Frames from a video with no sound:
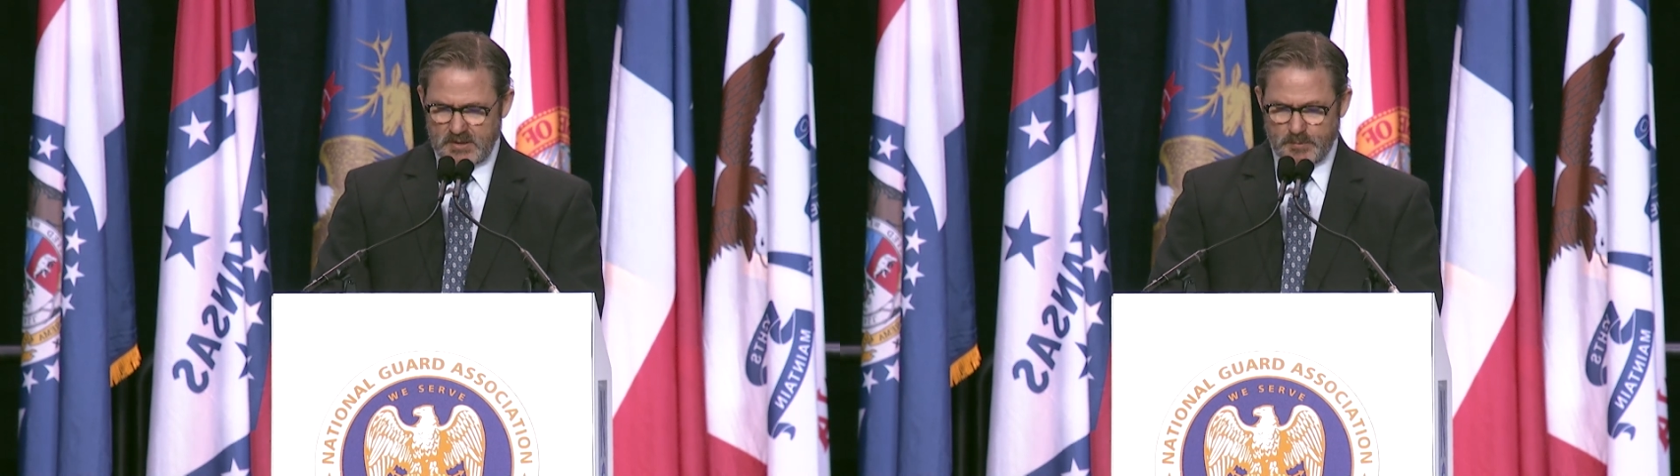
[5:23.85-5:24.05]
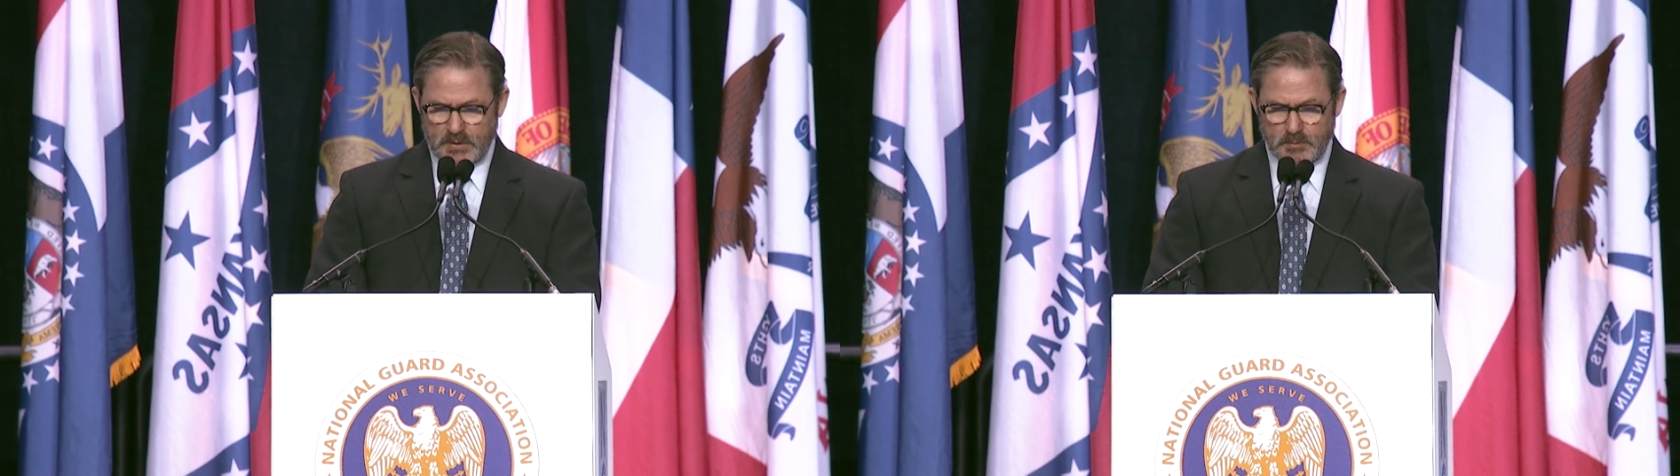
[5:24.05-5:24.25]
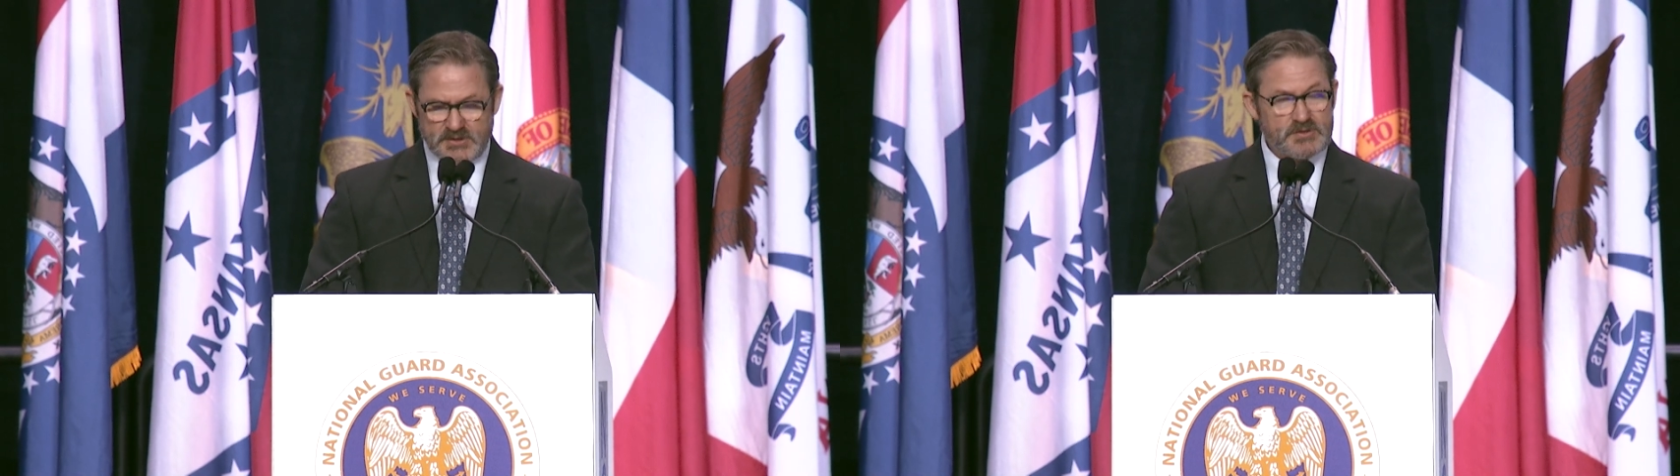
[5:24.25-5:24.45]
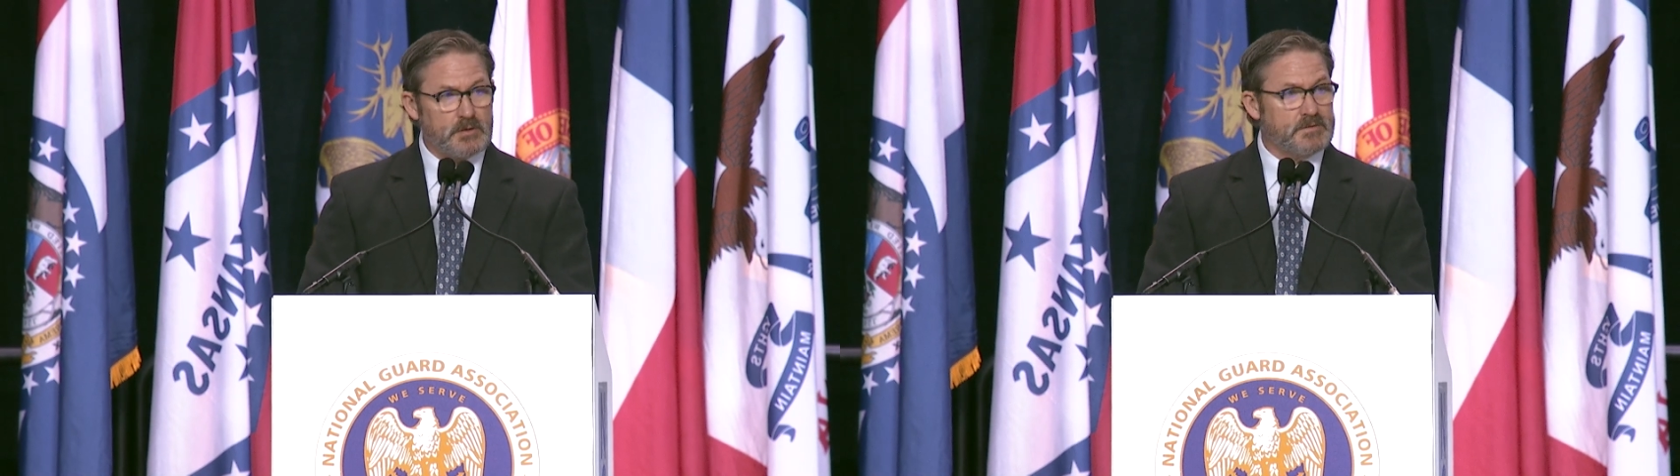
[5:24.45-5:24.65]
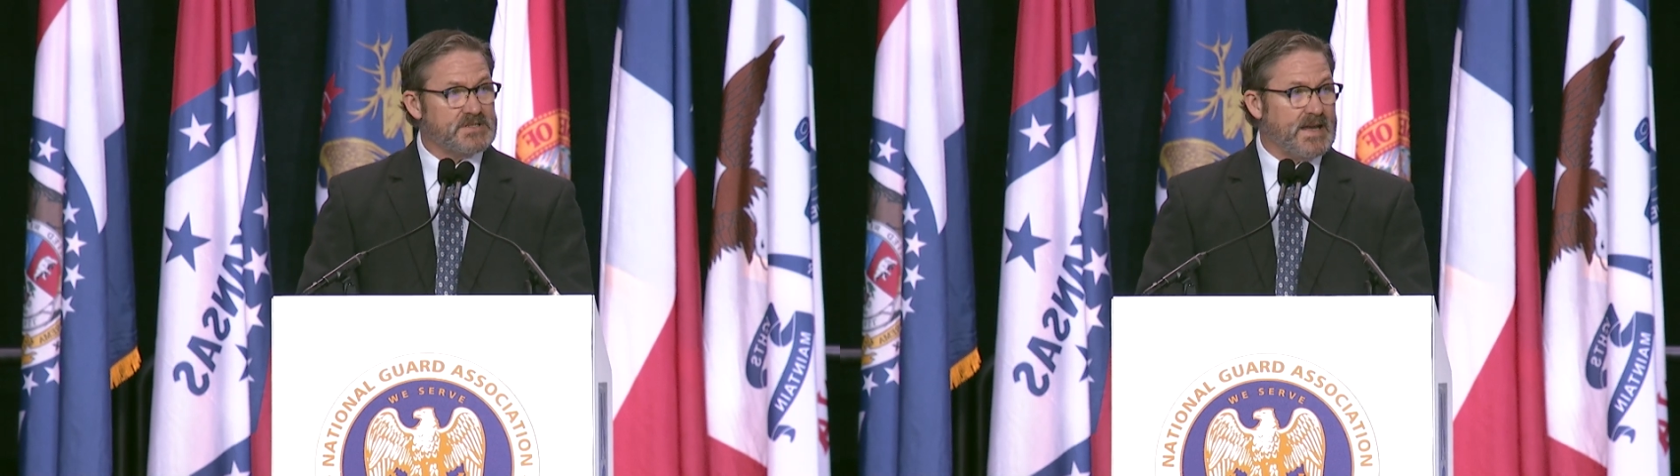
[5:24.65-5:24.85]
and Public
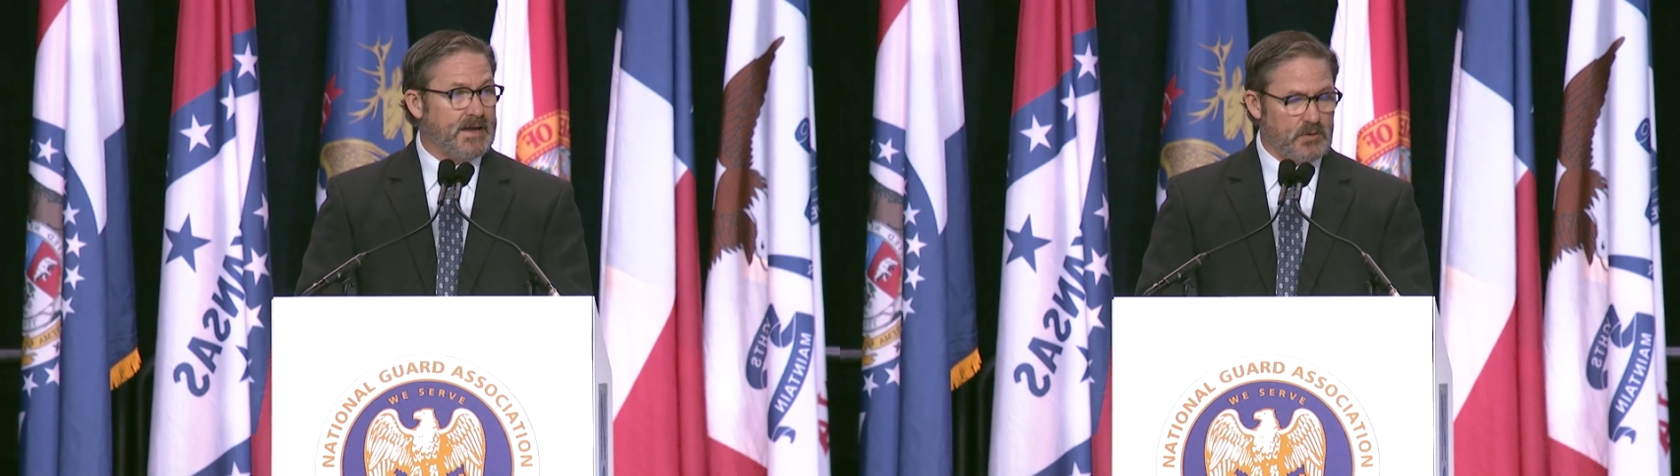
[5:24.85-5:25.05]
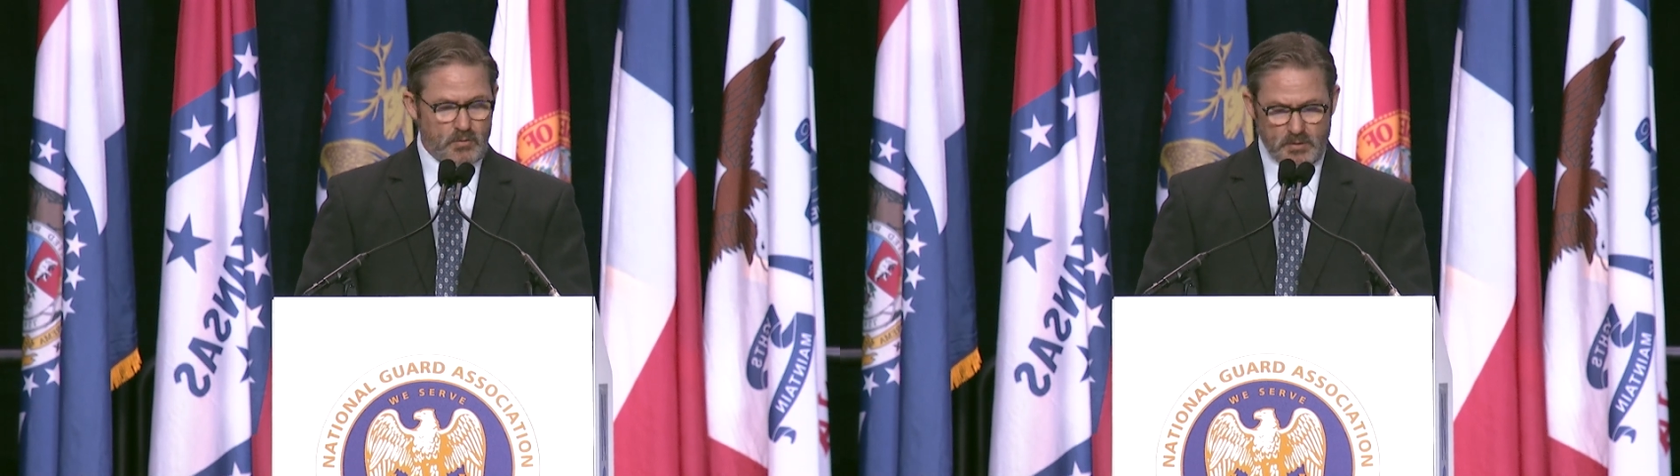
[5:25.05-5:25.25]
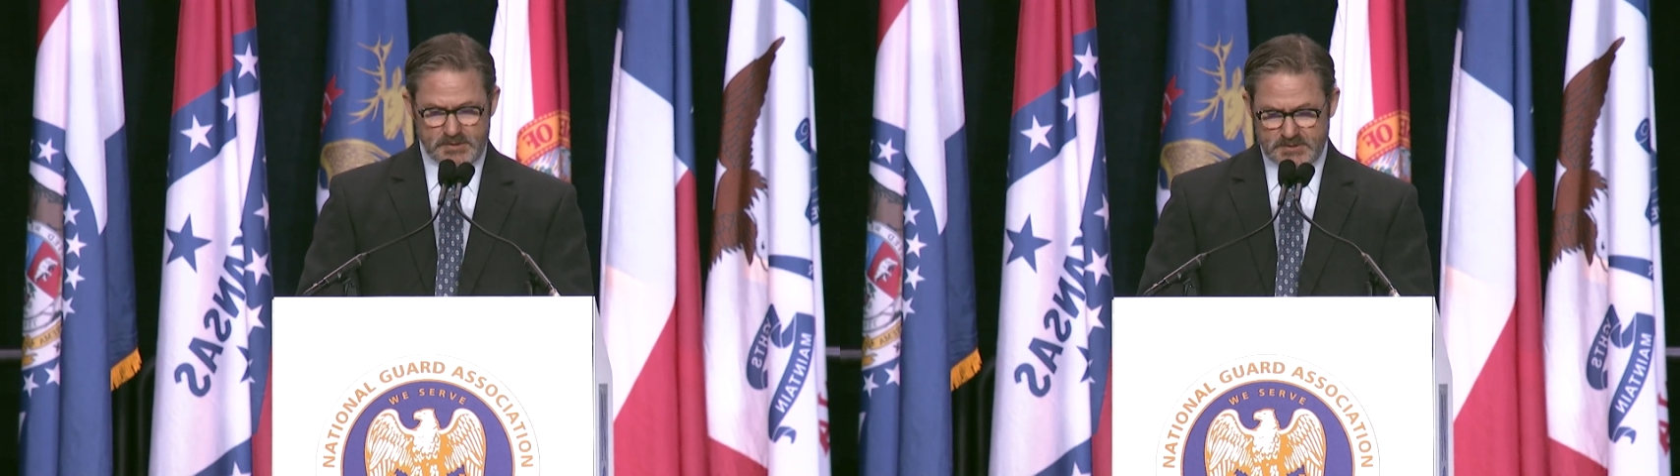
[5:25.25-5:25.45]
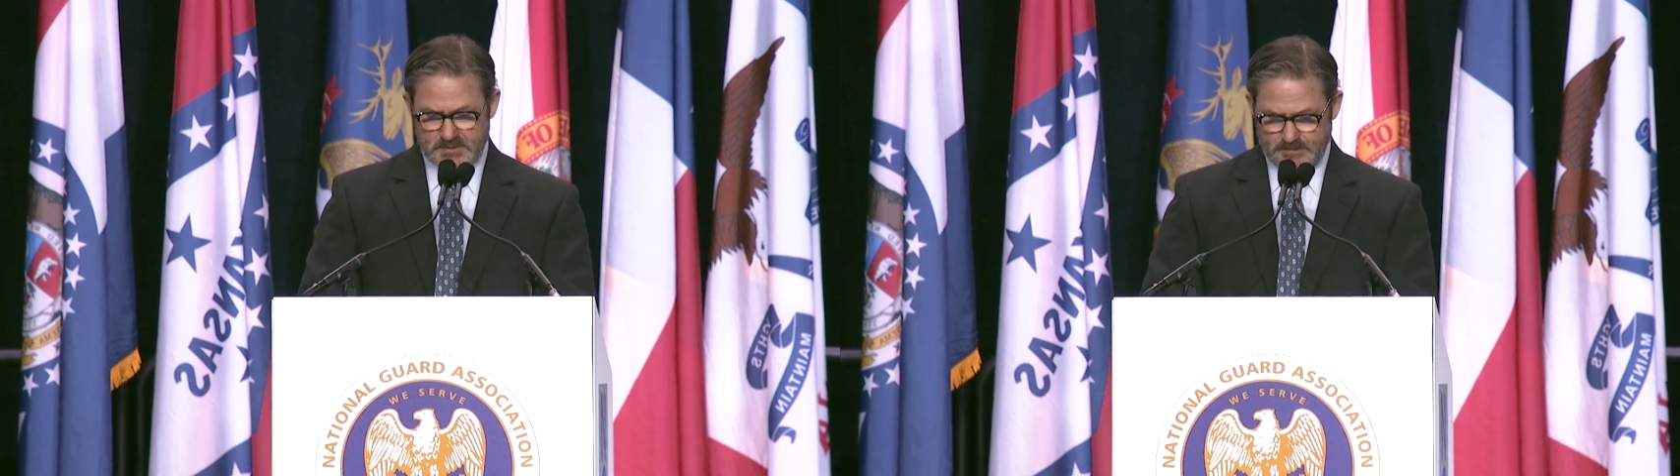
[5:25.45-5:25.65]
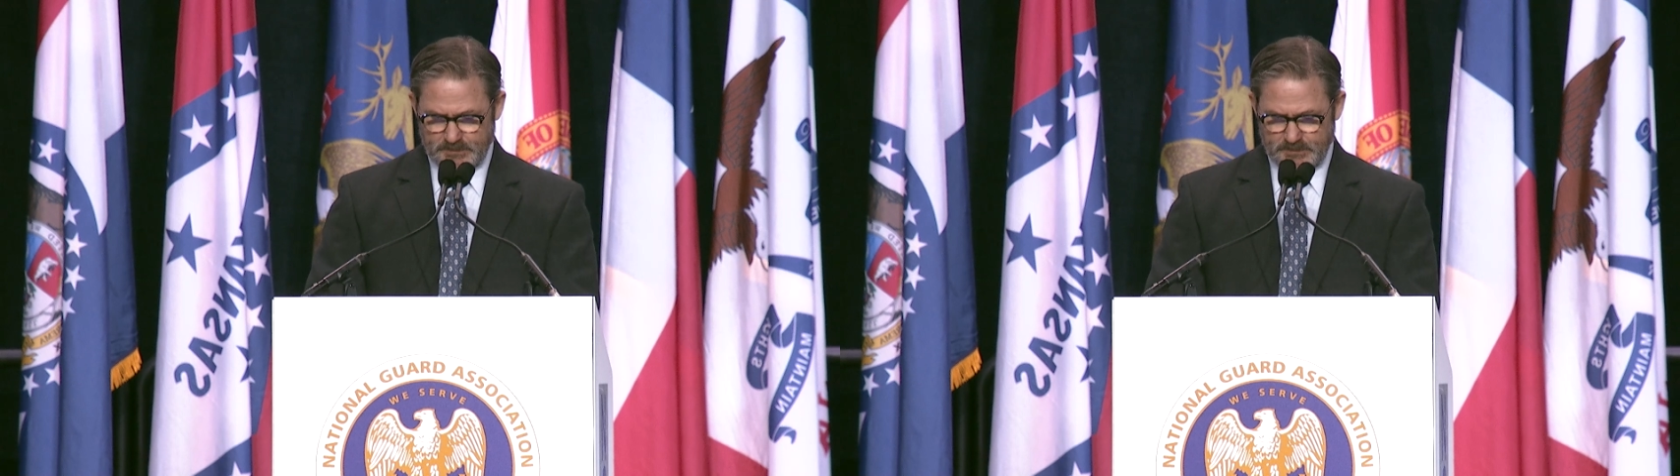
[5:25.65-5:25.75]
Service categories.